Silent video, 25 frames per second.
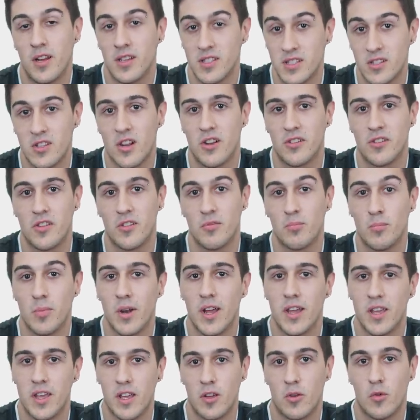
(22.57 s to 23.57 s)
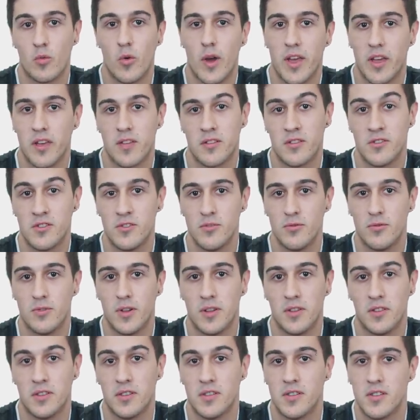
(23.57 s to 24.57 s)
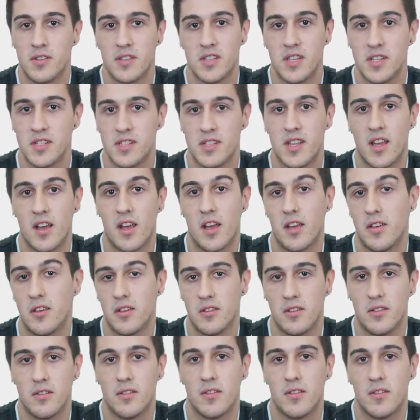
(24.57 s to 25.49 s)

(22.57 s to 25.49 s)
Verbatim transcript: started playing Quake 2, and since then I,